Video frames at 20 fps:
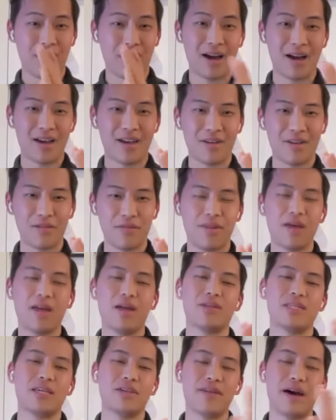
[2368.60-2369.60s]
not
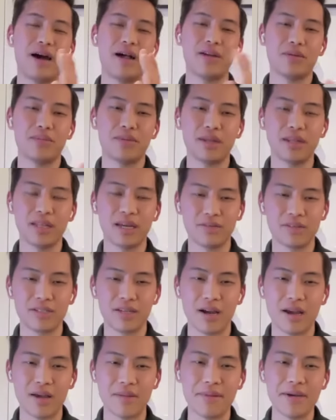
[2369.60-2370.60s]
I would say value, but
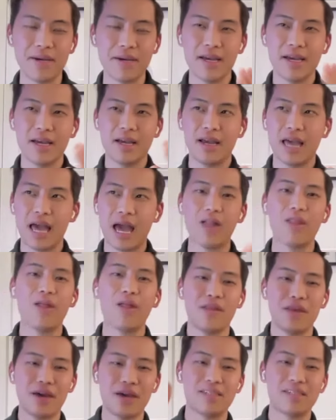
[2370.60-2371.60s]
lifetime, how
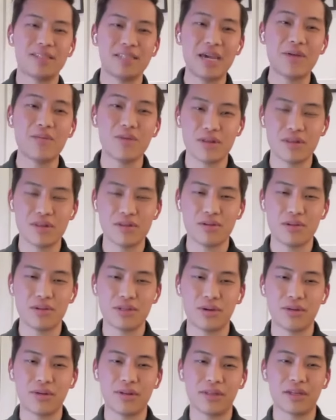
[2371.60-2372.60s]
long they stay with you
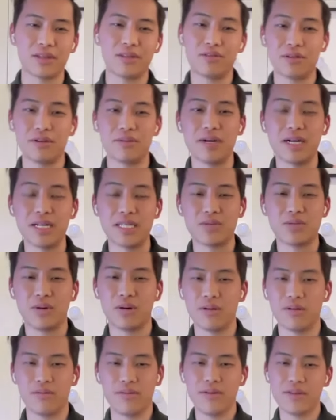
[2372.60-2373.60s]
is only like 3 months.
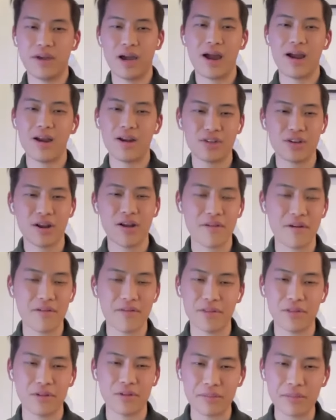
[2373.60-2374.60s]
Well, if you have to hire a driver
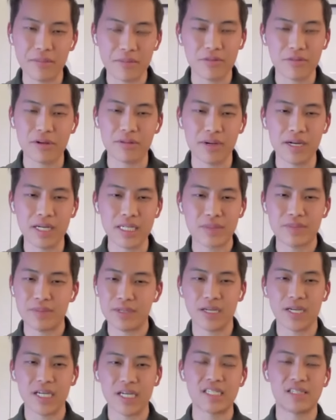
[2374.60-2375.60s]
every 3 months
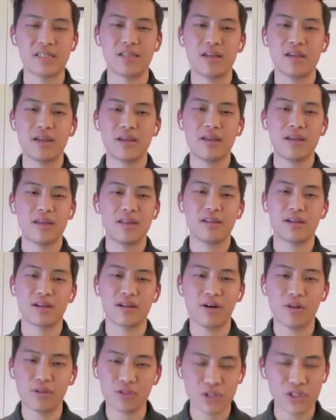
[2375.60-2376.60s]
because your
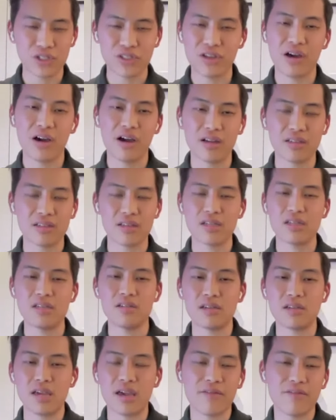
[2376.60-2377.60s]
culture sucks and
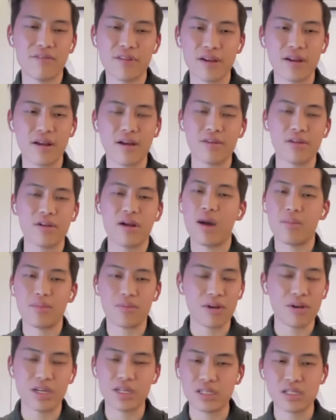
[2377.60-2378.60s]
you can't figure out your
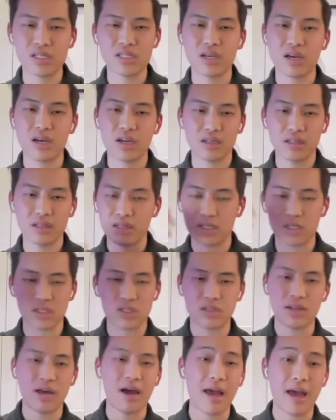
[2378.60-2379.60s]
operations suck and they're
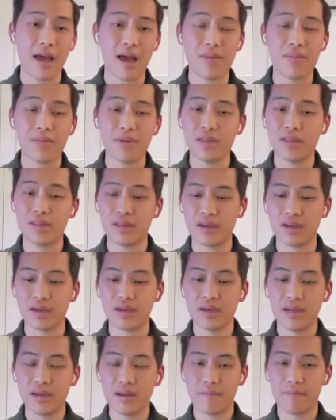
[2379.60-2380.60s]
just not happy, like
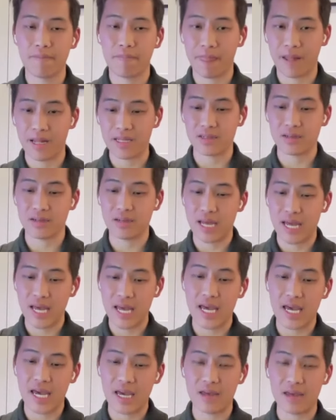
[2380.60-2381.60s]
that's going
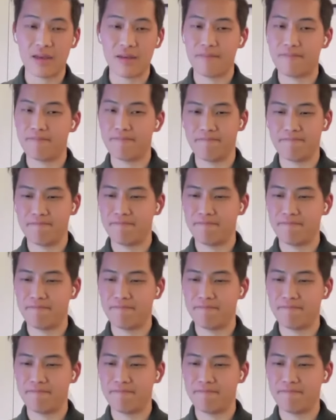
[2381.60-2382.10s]
to